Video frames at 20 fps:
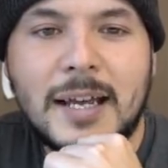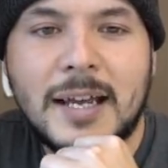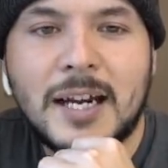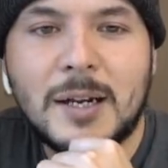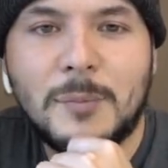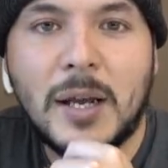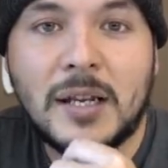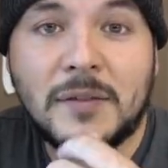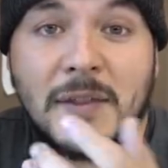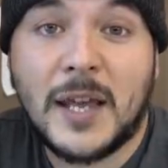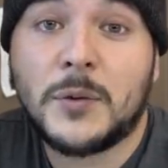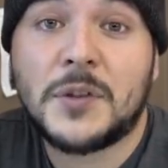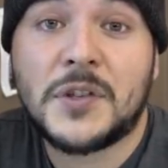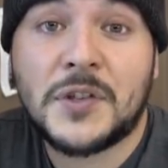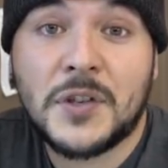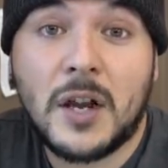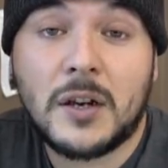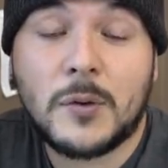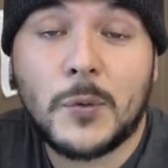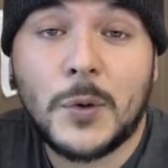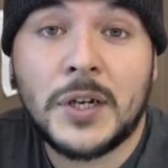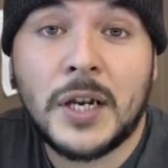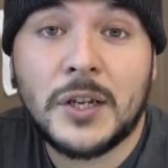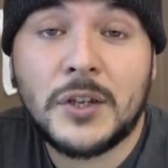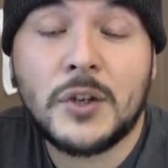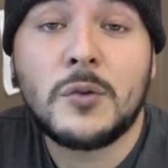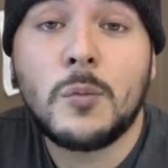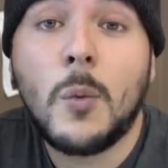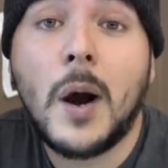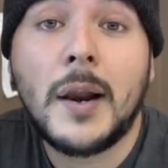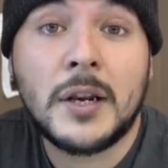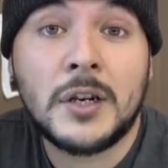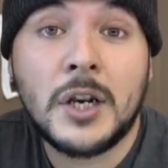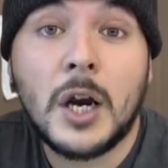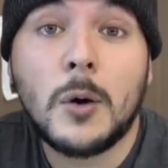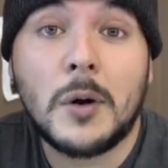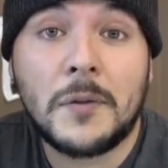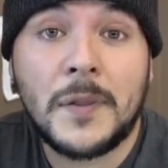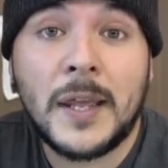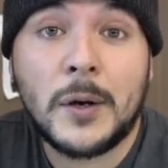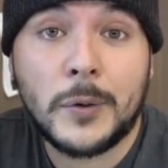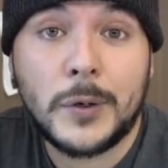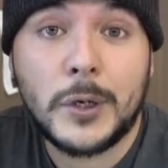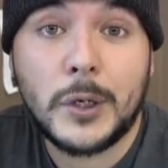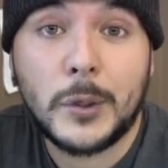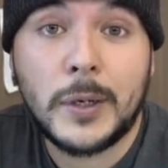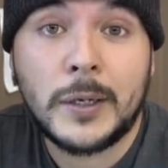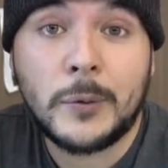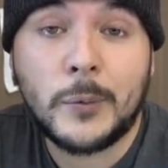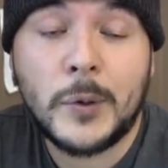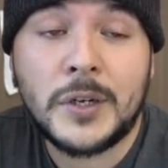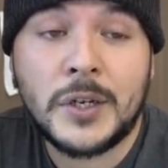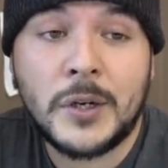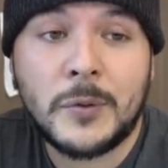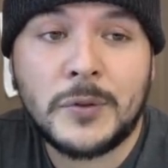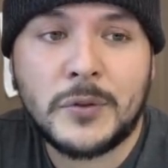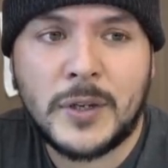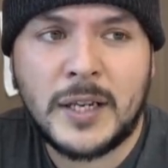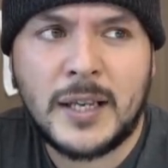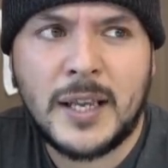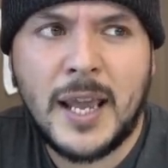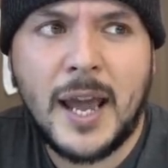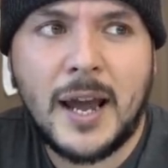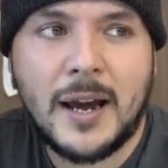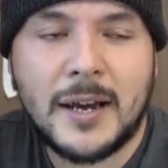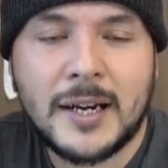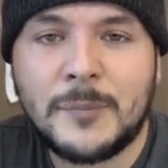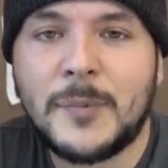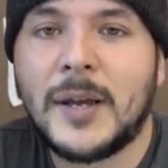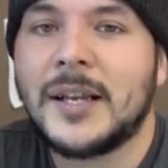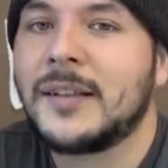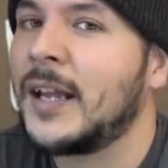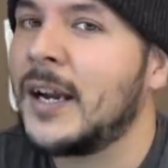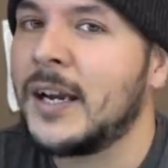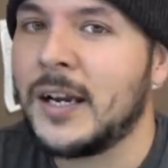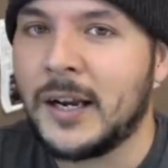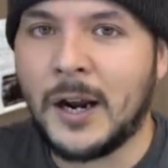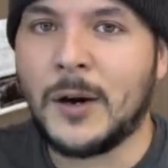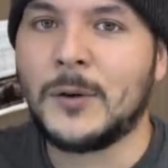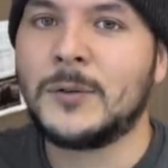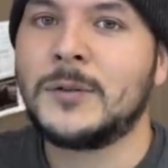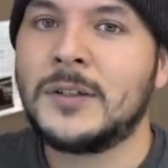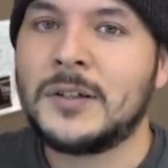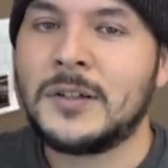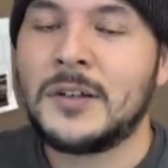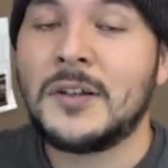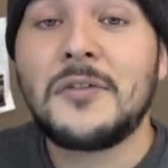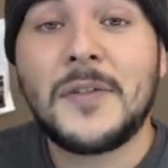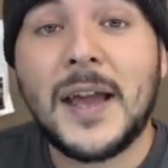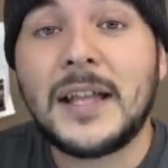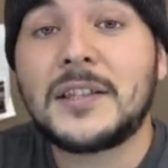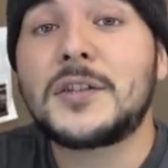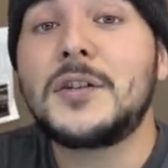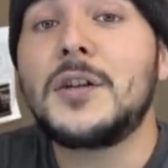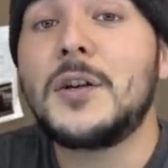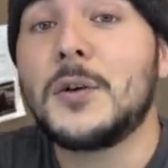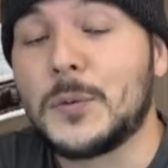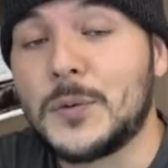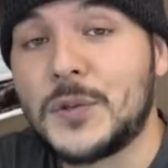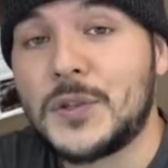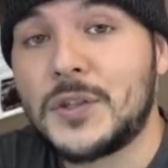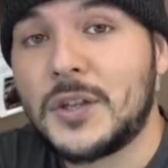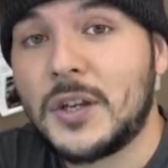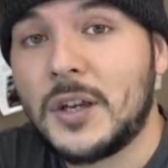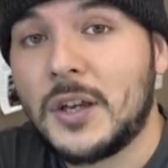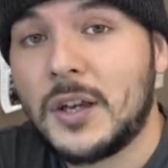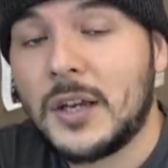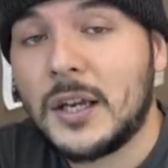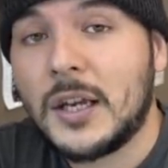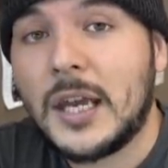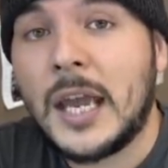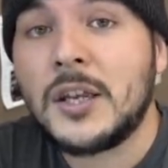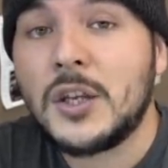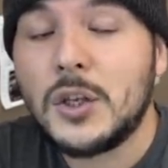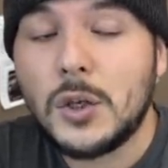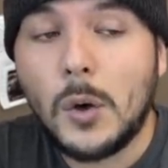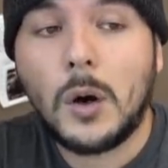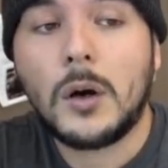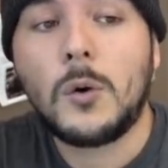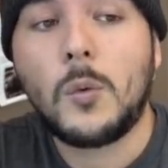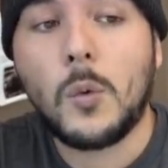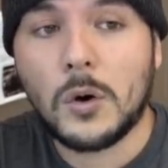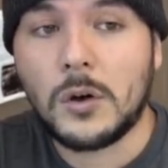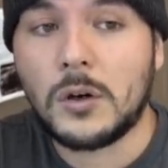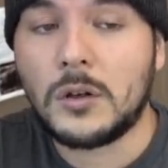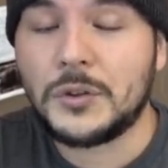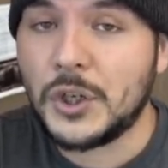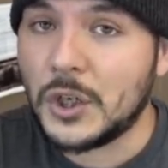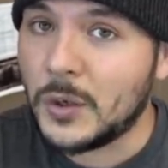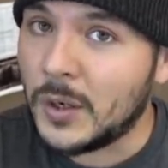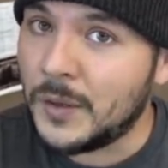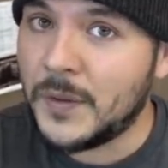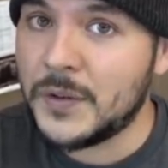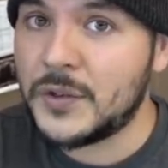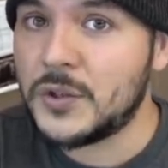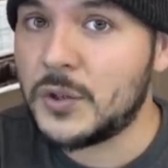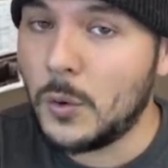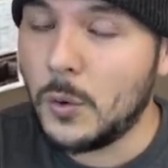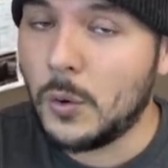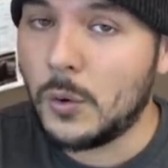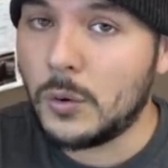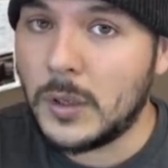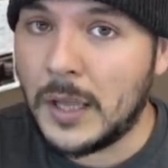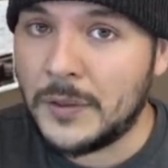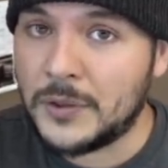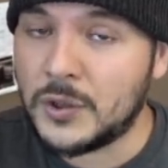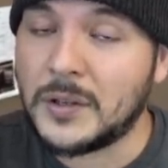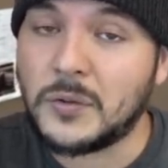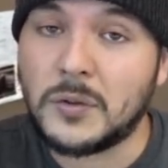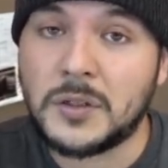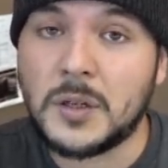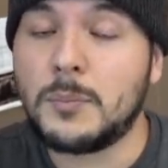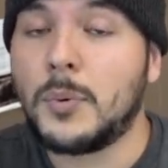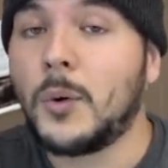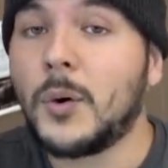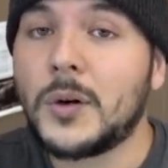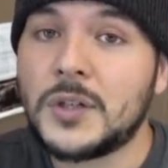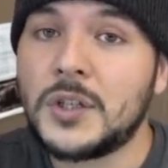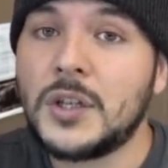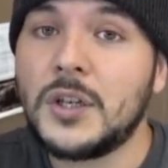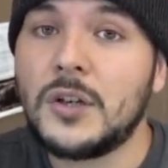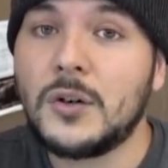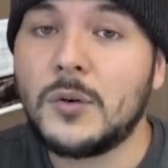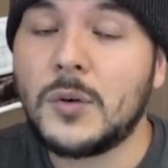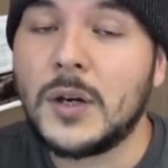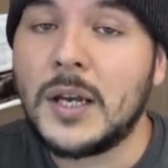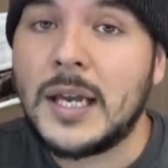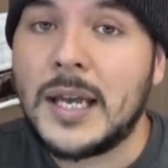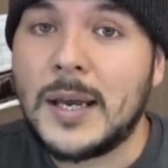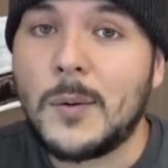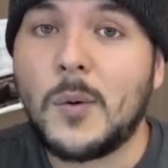And I'm like, that would suck, wouldn't it? You'd want to know what they were doing, wouldn't you? And she was like, yeah. And I'm like, there you go. That's news. In your world, you're in the school, and so that's what's important to you.